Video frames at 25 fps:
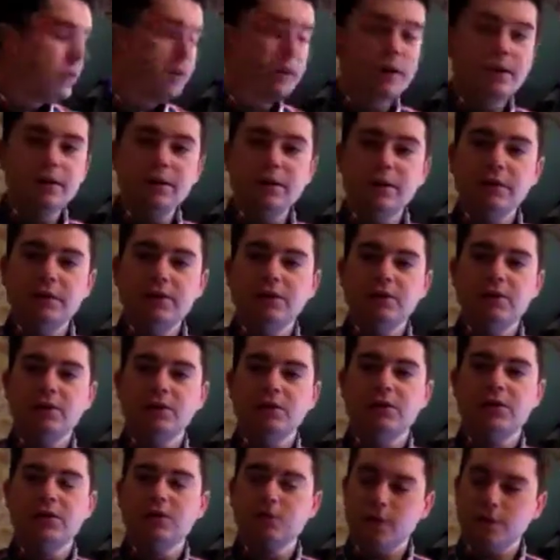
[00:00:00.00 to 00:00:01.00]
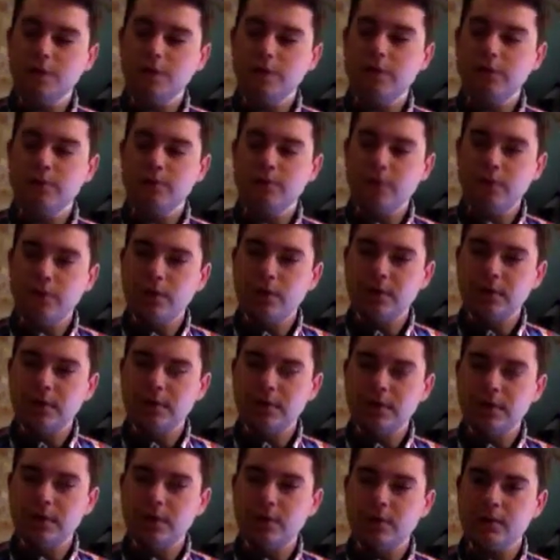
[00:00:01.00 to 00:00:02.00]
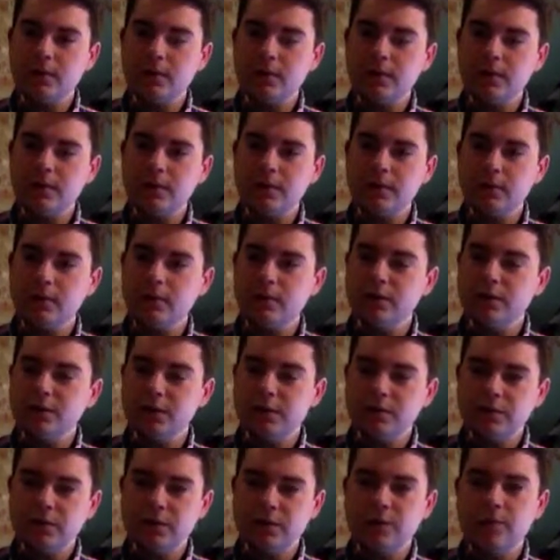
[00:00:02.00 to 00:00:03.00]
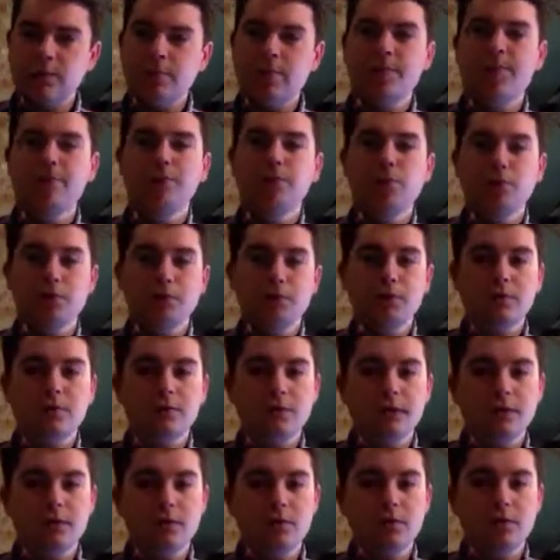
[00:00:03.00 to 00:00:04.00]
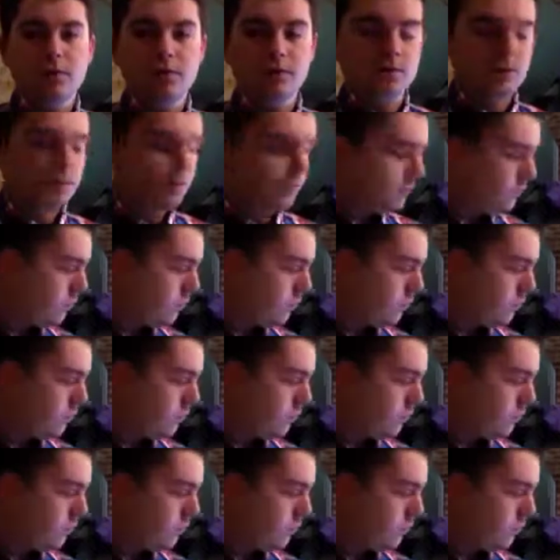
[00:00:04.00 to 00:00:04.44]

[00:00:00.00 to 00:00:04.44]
And these are just some of the points that I would like you to consider before you download.